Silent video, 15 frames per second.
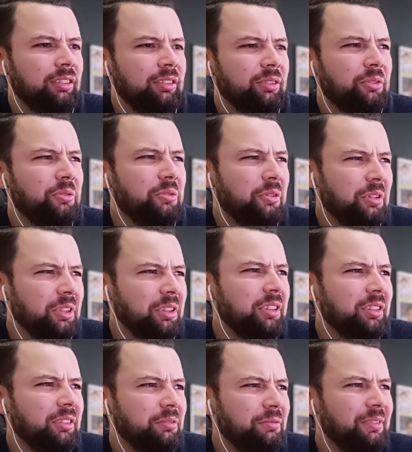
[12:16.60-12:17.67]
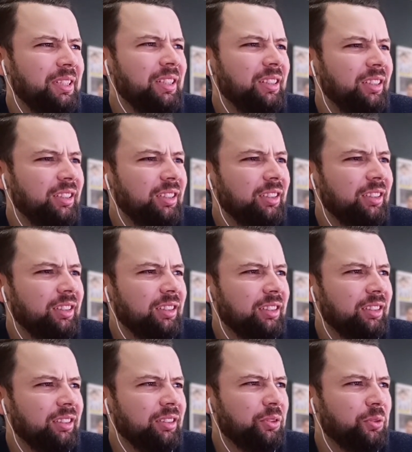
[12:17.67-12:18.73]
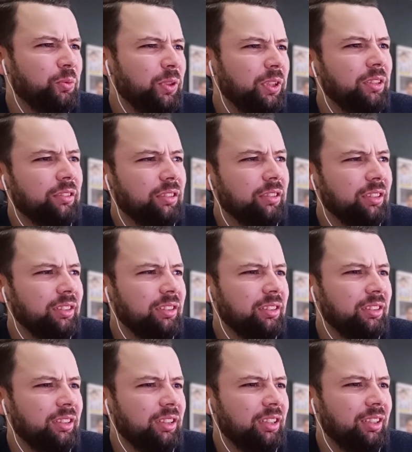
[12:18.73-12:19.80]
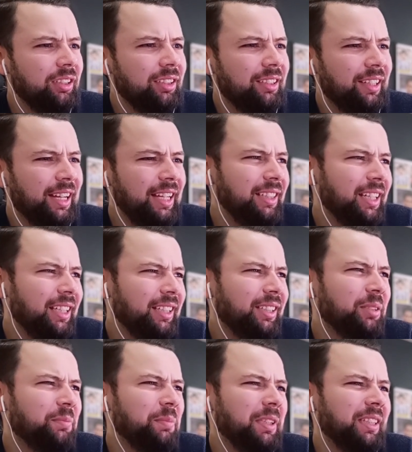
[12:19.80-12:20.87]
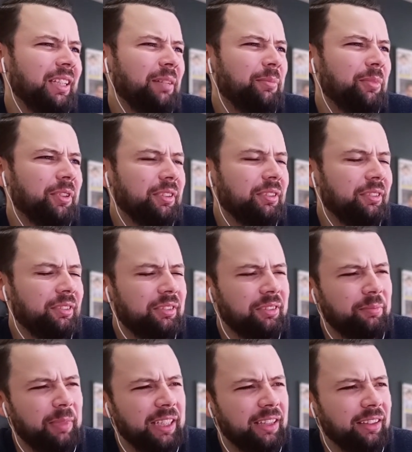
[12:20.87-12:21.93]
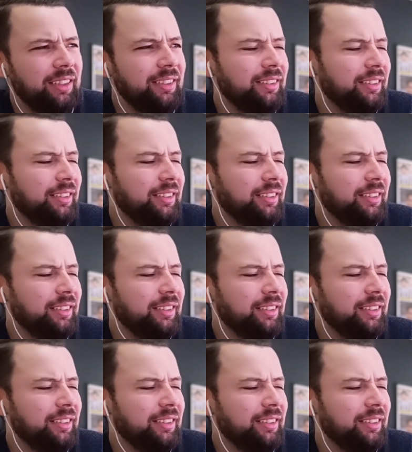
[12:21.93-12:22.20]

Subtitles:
Corn? Really? Sweet corn? I like it, but come on. Oh man, this...